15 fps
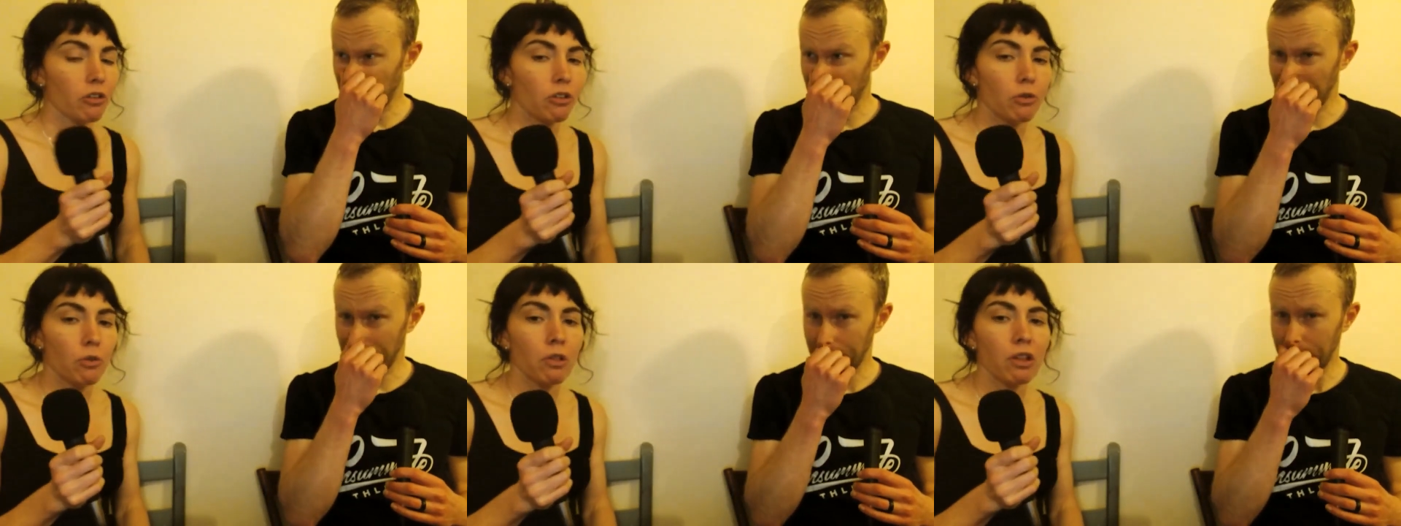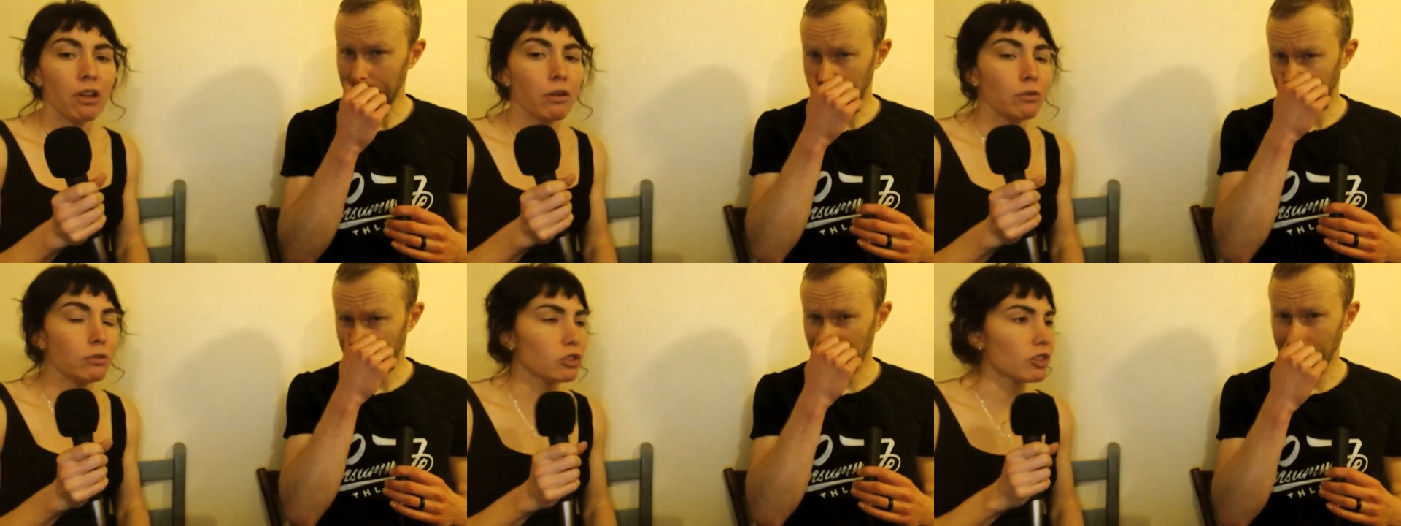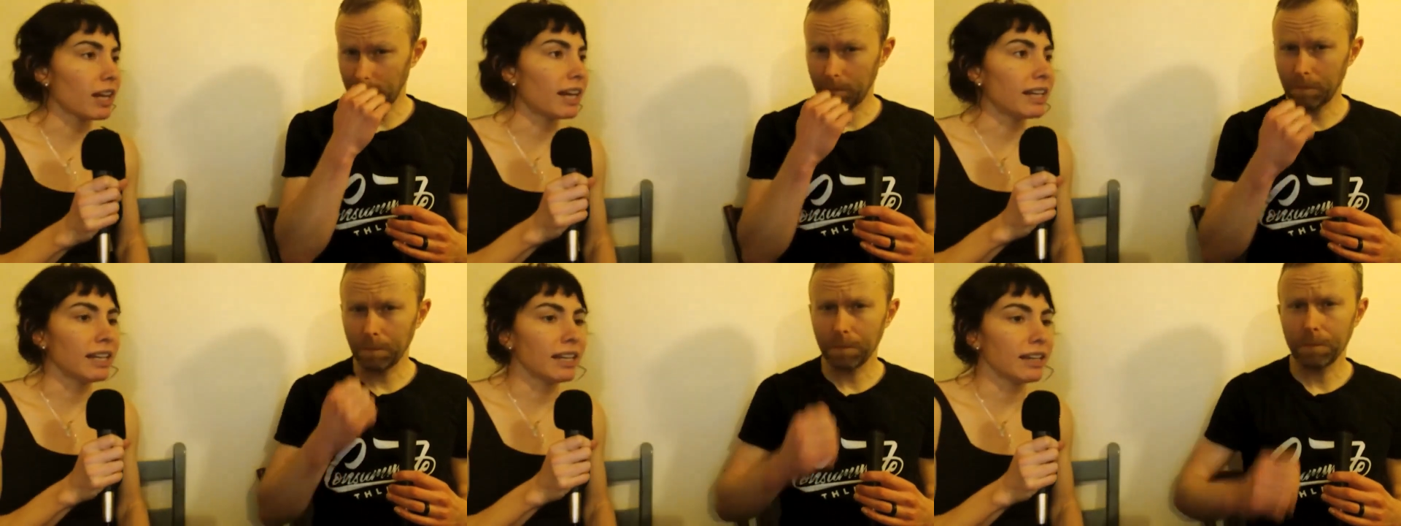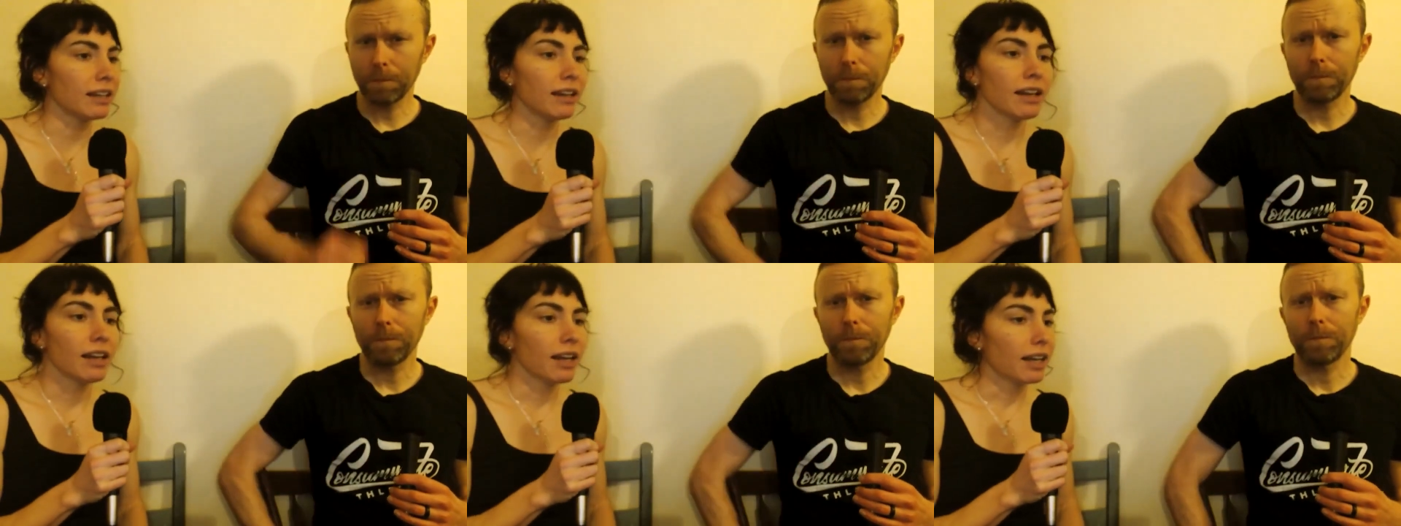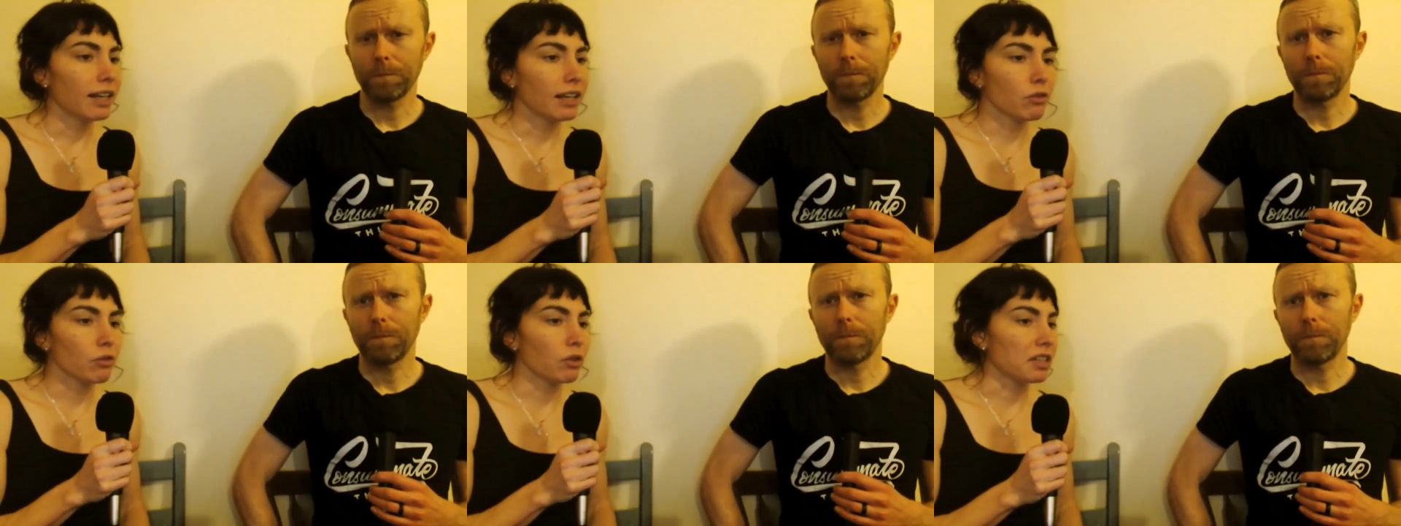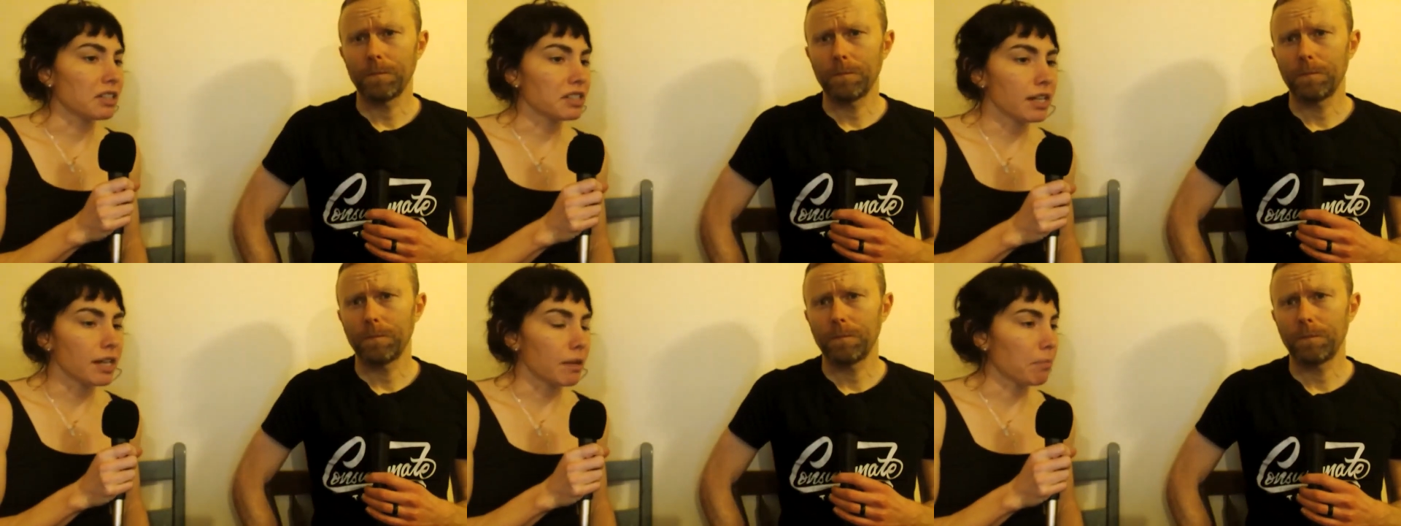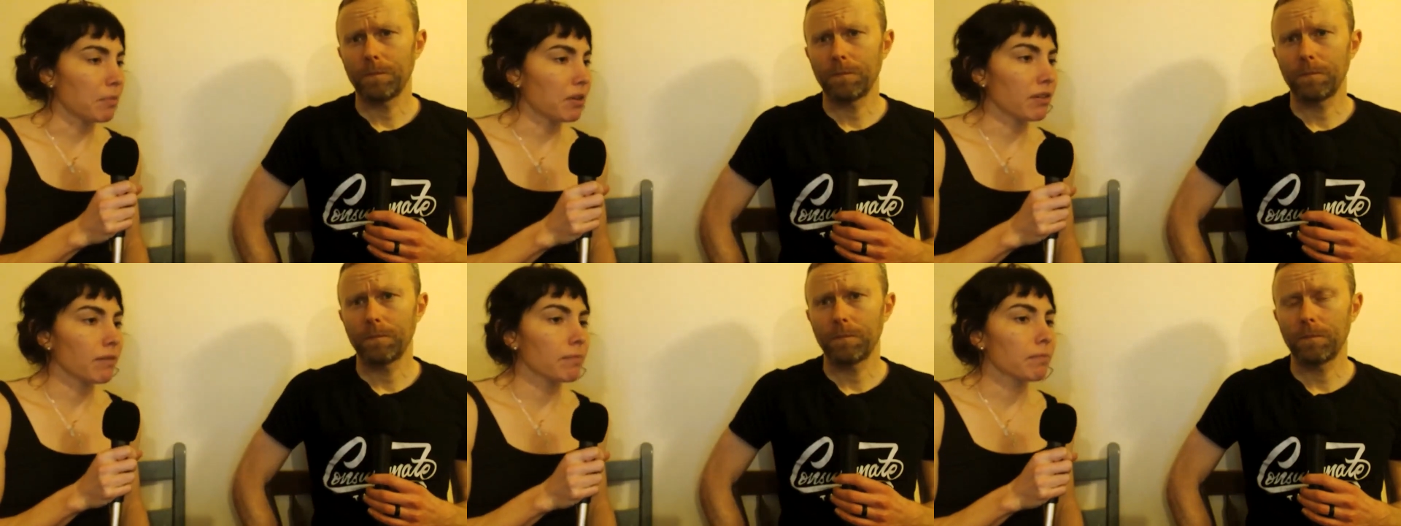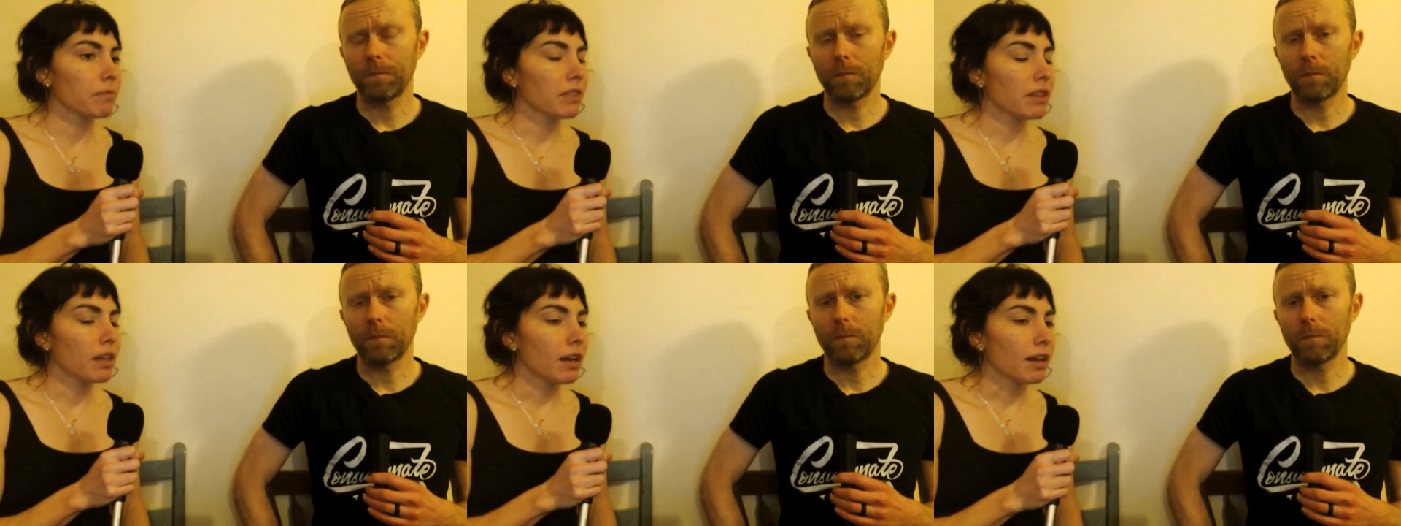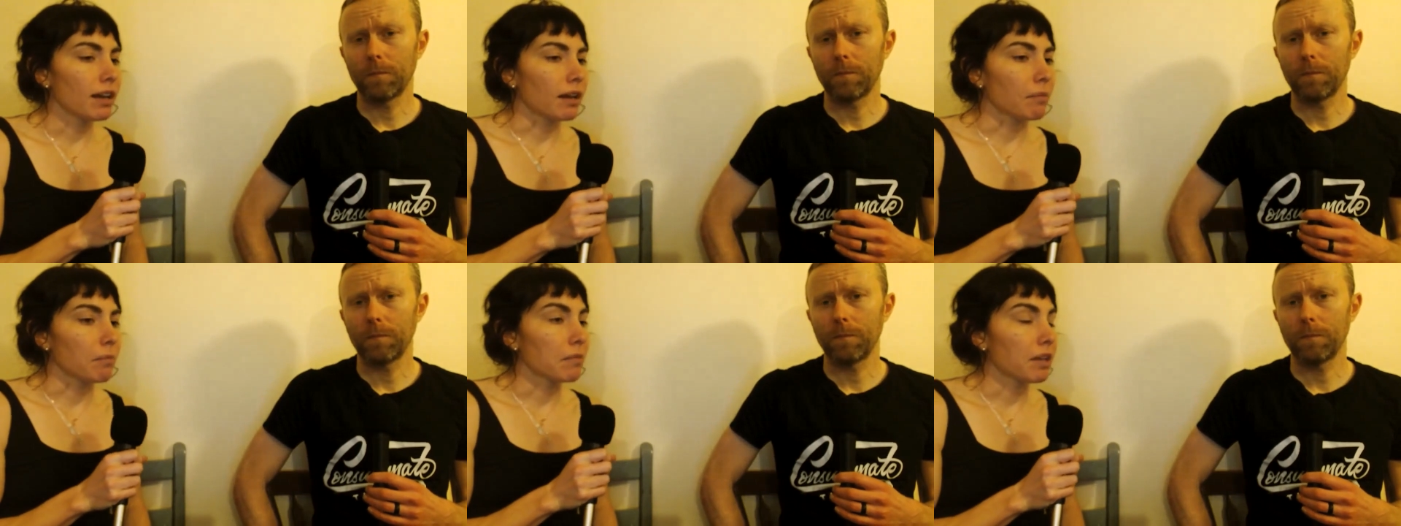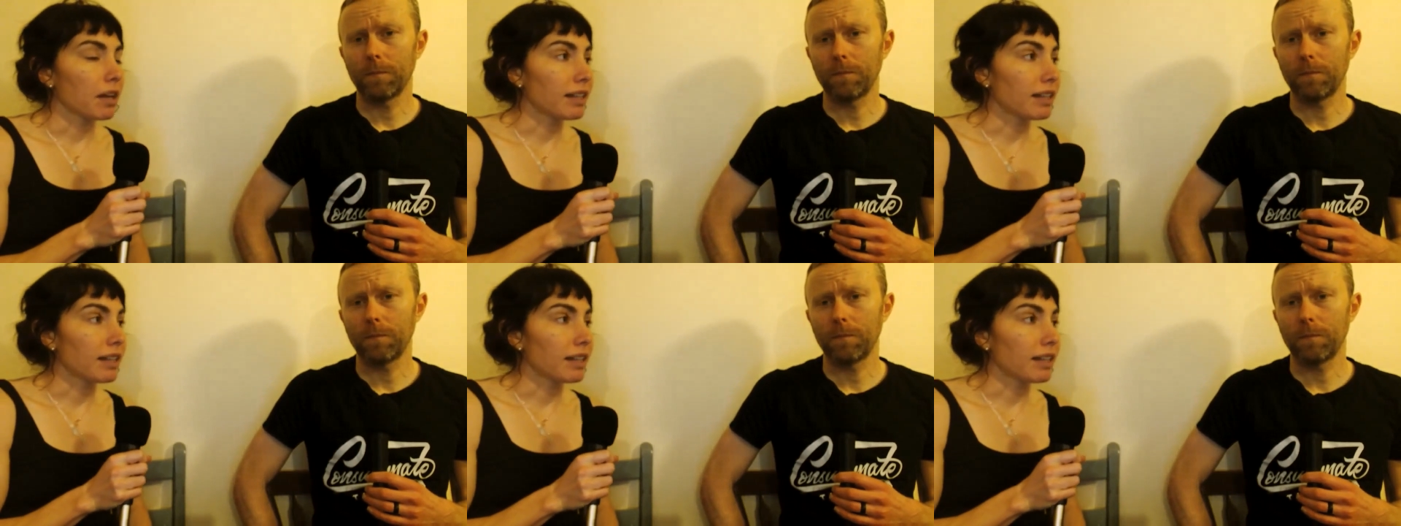Speaker 1: solo, just any any sort of tips. Um,